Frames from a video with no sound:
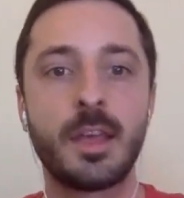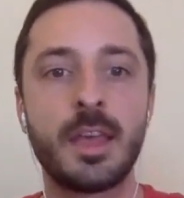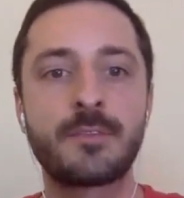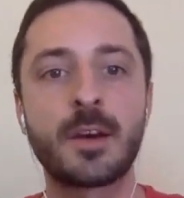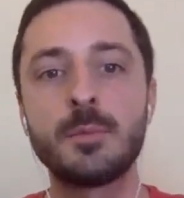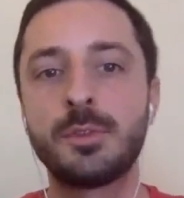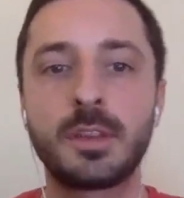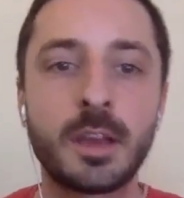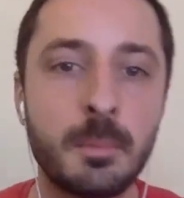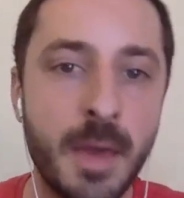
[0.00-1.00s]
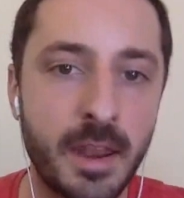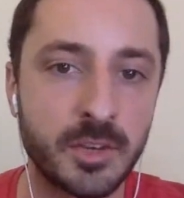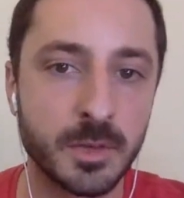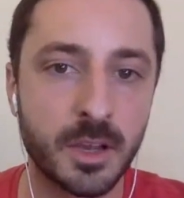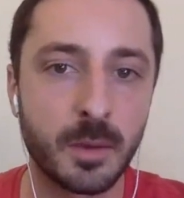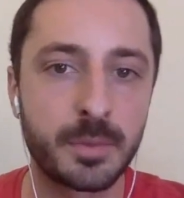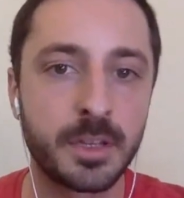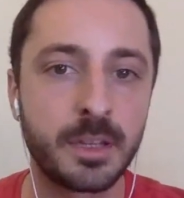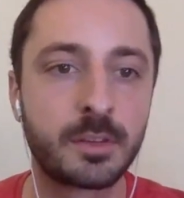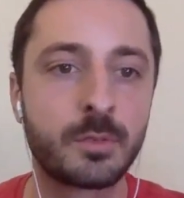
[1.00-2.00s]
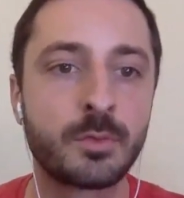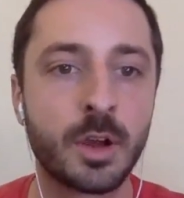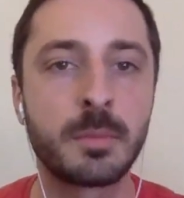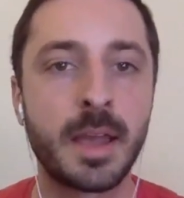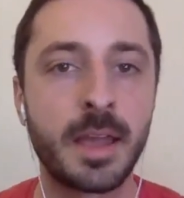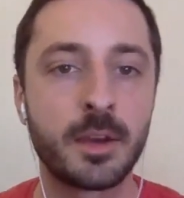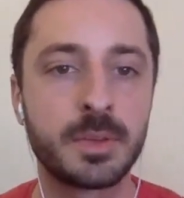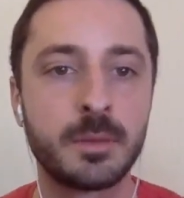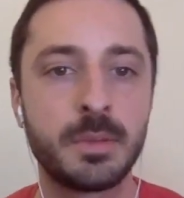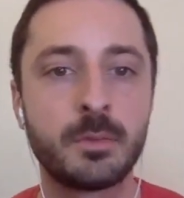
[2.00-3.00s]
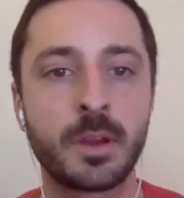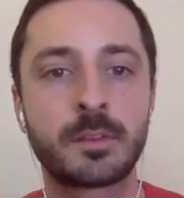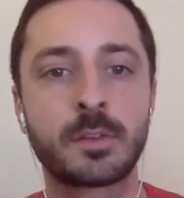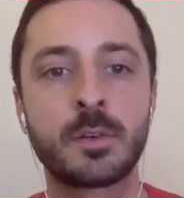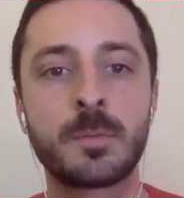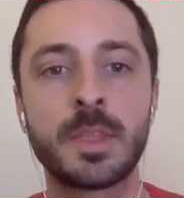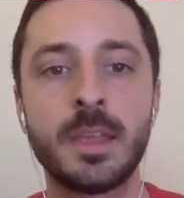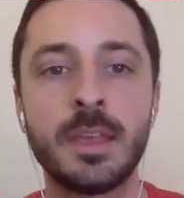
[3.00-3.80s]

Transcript: if I'm using a management company to run my Airbnb rental,